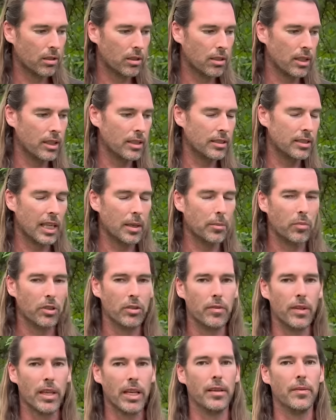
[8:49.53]
example
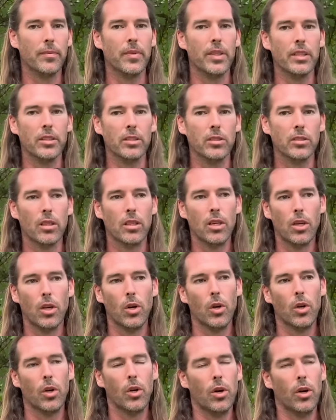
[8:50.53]
of that is,
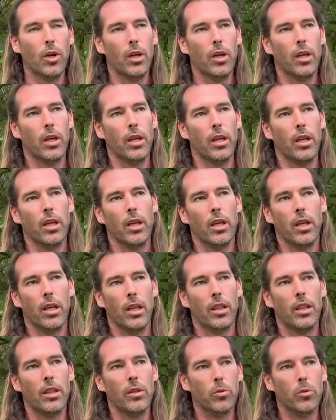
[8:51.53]
there